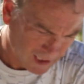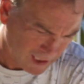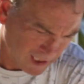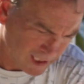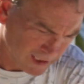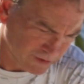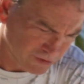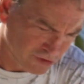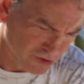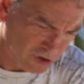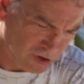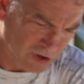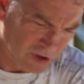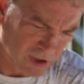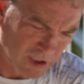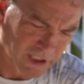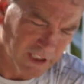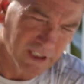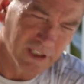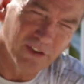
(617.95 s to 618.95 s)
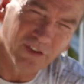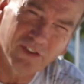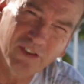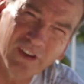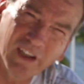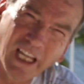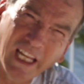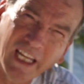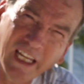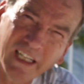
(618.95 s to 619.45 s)
And Dawn is
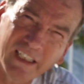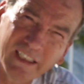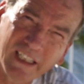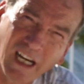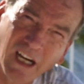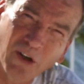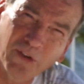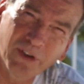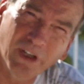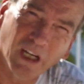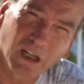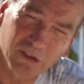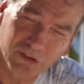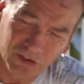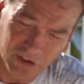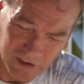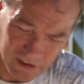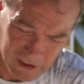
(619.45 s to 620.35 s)
laying down now. She